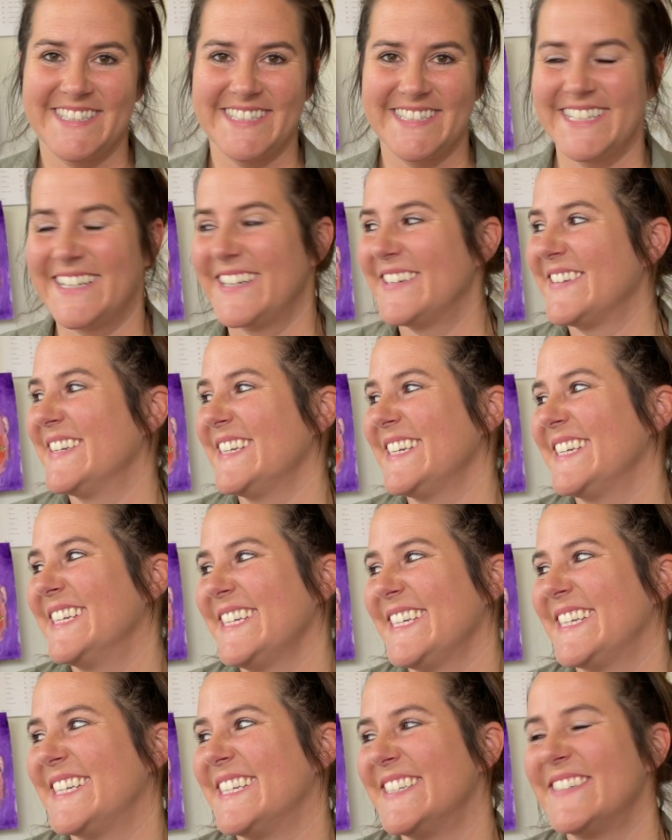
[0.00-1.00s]
A
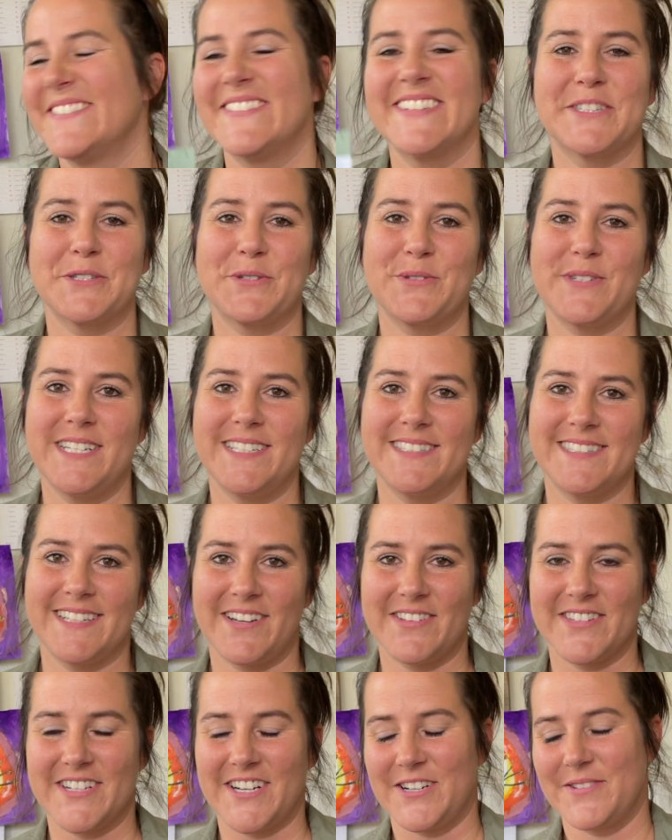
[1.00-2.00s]
little niece
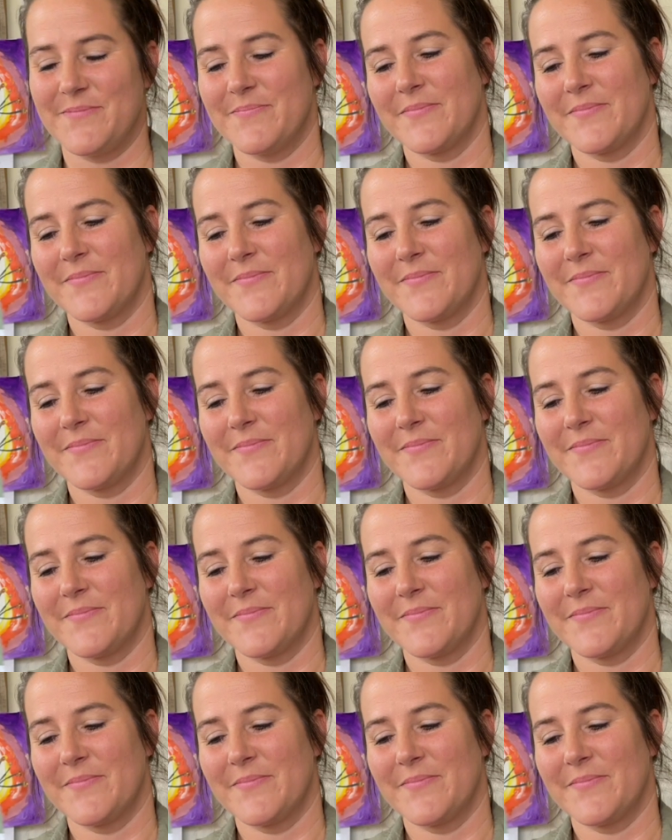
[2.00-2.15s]
out there.